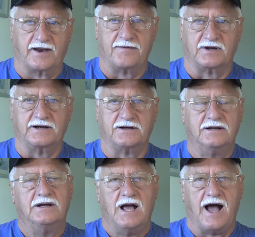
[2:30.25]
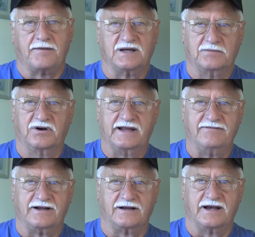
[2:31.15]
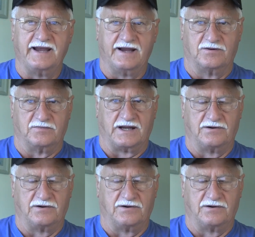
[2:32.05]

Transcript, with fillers: I'm going to I'm going to believe they are going to heal me.